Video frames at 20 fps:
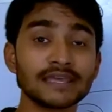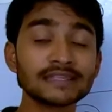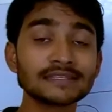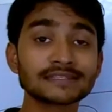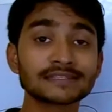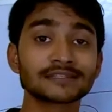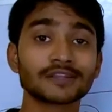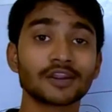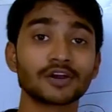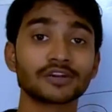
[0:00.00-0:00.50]

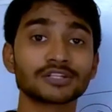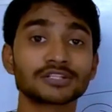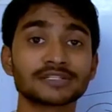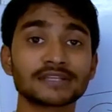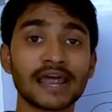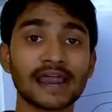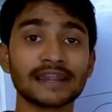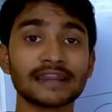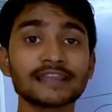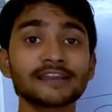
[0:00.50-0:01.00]
its
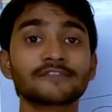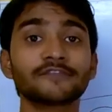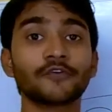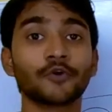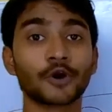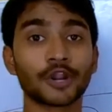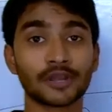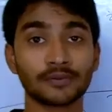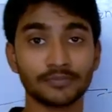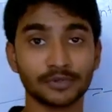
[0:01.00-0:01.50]
non-static
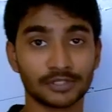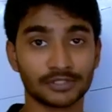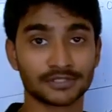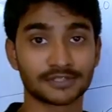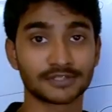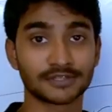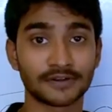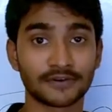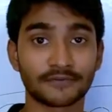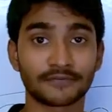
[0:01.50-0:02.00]

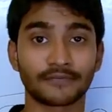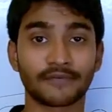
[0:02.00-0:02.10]
variables,